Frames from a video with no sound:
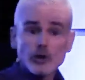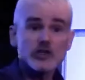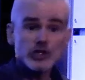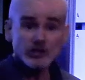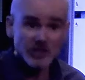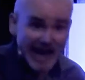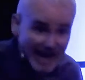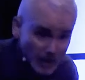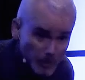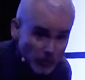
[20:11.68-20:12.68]
Christians
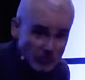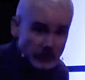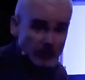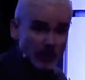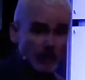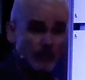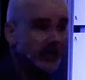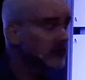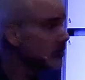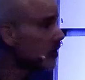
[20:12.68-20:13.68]
cannibals
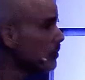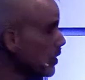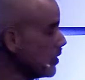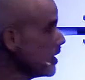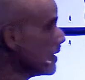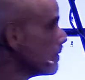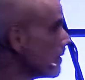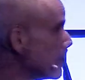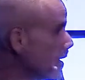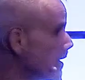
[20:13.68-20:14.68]
because of communion.
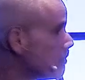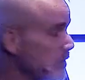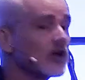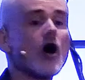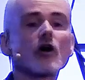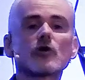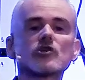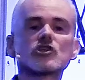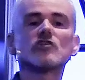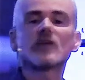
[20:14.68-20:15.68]
They called
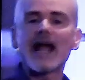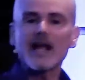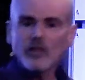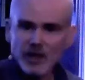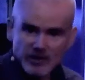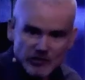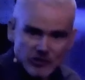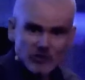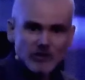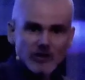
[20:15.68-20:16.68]
Christians
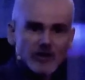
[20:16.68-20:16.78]
atheists